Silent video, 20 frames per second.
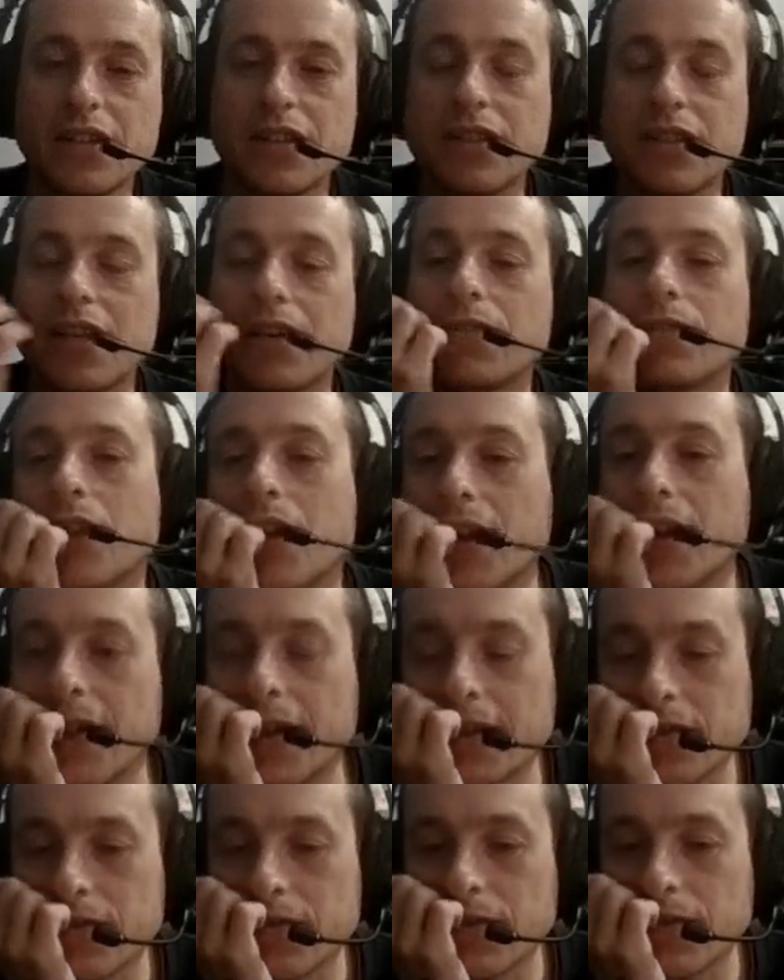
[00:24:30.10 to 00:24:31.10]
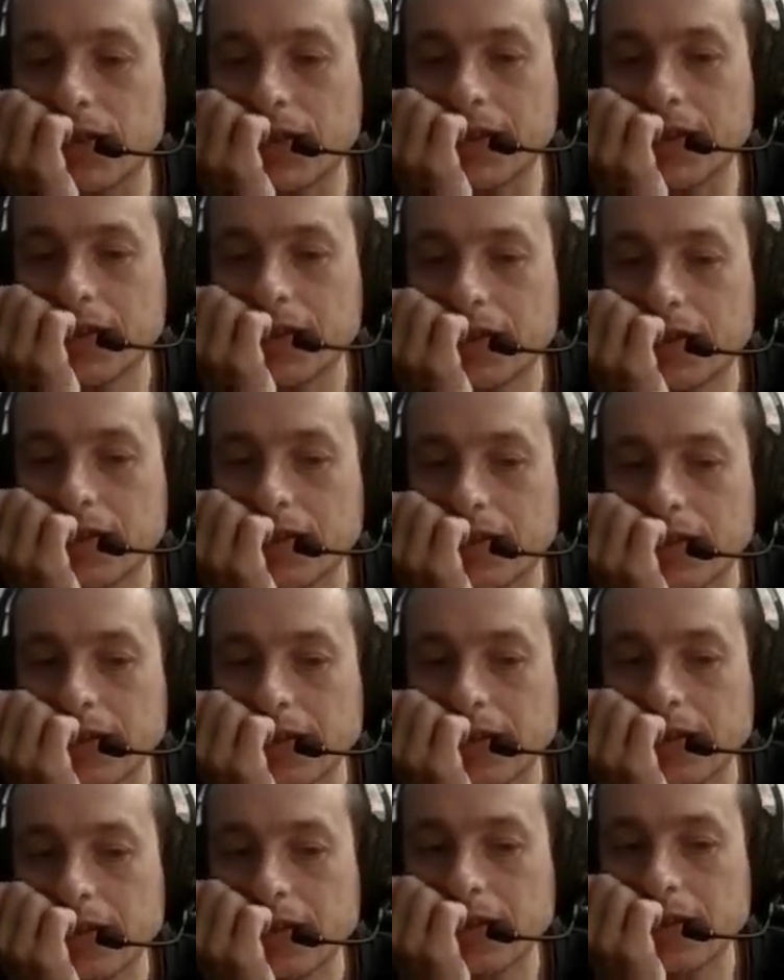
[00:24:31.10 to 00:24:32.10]
does sound nice, right?
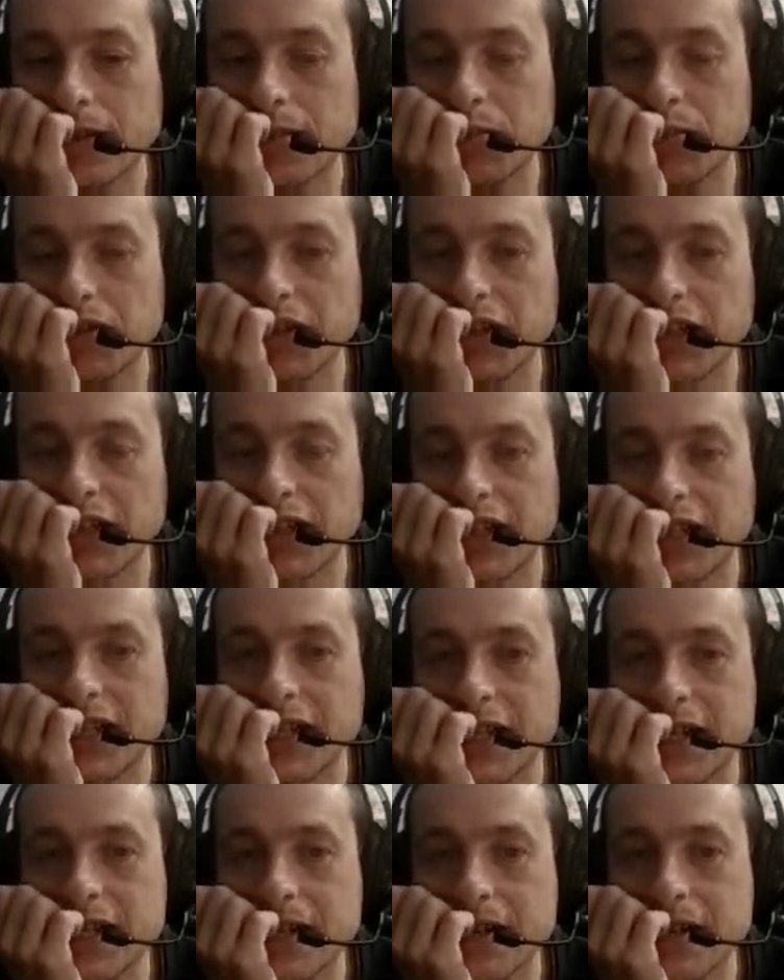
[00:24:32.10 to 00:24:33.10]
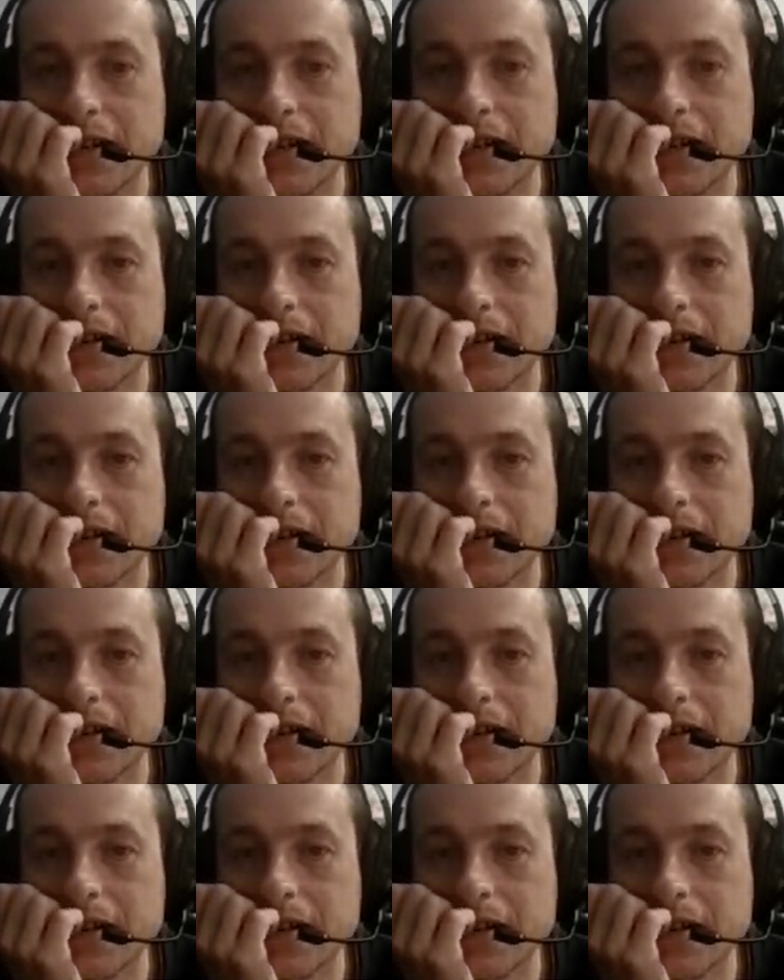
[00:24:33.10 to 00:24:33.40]
But then again,